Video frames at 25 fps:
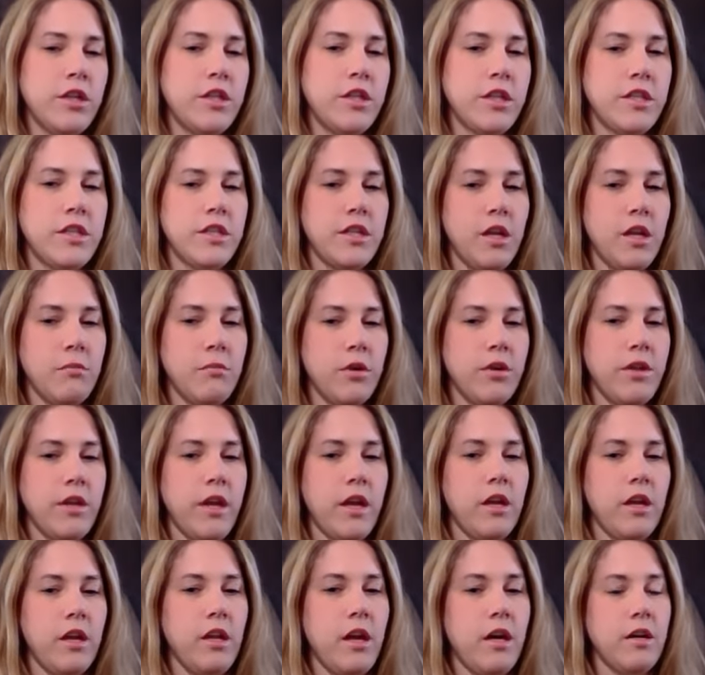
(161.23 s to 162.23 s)
just a number
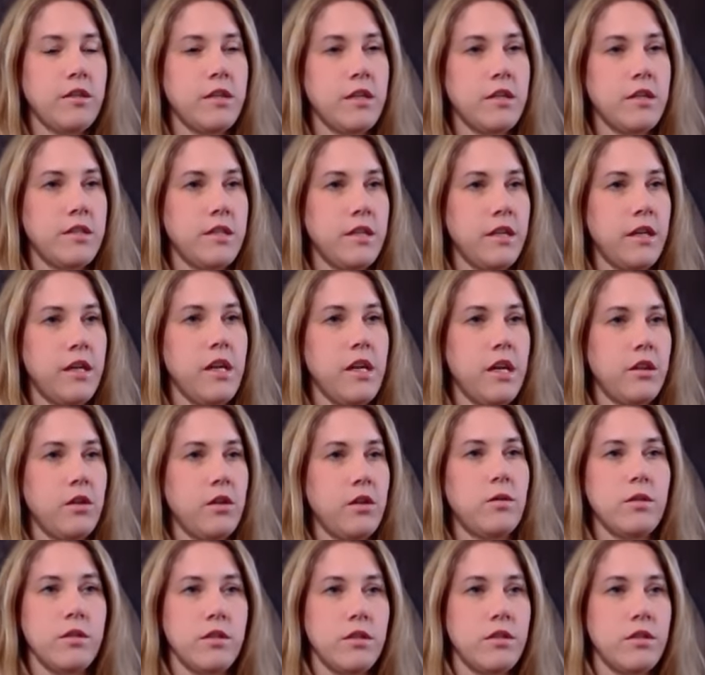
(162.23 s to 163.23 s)
that allows us to connect the
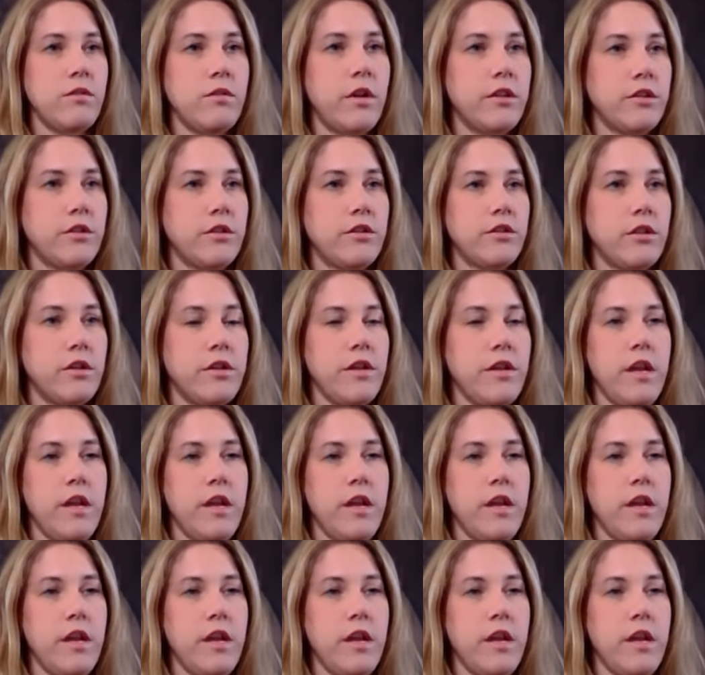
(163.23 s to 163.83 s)
horse's registered